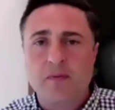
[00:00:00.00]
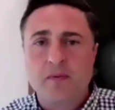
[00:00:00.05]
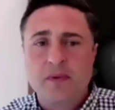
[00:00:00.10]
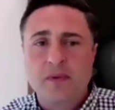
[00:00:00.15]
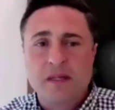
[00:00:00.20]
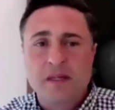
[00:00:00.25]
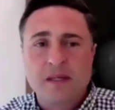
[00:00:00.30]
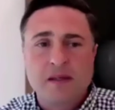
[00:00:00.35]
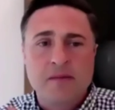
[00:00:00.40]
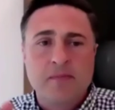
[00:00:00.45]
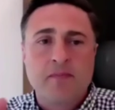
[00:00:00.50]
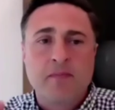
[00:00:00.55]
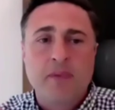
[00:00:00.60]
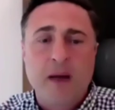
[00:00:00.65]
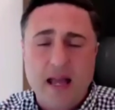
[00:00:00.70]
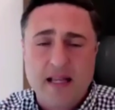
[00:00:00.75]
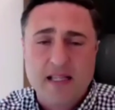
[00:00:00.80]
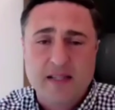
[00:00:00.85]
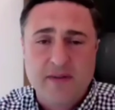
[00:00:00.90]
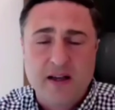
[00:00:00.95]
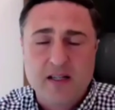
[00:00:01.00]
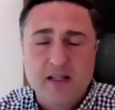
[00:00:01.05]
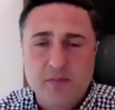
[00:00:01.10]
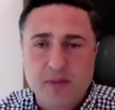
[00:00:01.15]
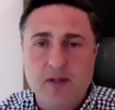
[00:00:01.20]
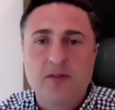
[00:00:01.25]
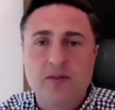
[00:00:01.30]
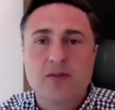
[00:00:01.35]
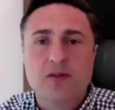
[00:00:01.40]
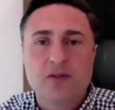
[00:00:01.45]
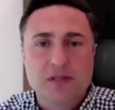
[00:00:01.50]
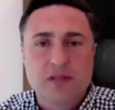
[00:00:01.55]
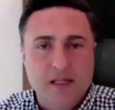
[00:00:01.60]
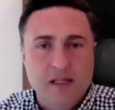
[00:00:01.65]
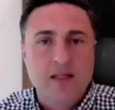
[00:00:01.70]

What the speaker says: the passive house builders